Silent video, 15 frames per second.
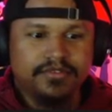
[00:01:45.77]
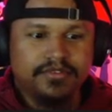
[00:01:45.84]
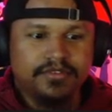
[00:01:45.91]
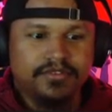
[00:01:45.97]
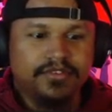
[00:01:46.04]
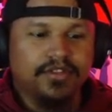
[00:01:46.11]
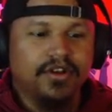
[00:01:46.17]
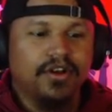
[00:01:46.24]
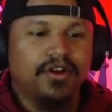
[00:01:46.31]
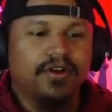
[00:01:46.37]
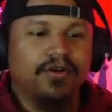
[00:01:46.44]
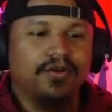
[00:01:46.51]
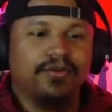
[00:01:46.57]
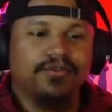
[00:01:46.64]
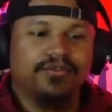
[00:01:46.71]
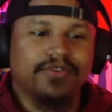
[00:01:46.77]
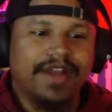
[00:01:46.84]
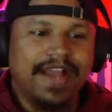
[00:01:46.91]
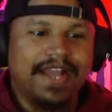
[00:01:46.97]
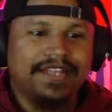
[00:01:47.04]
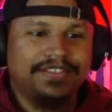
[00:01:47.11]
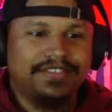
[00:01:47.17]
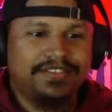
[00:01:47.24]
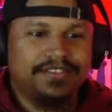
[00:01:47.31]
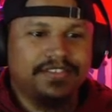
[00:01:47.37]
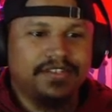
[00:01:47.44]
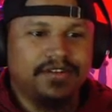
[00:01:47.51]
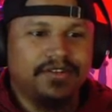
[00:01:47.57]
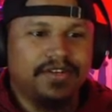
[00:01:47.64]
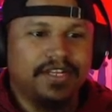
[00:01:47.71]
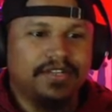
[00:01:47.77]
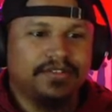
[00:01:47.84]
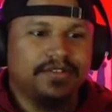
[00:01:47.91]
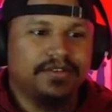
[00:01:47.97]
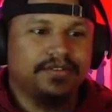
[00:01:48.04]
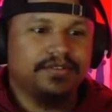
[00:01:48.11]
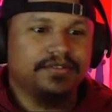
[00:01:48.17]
No, rats? Oh, hell no.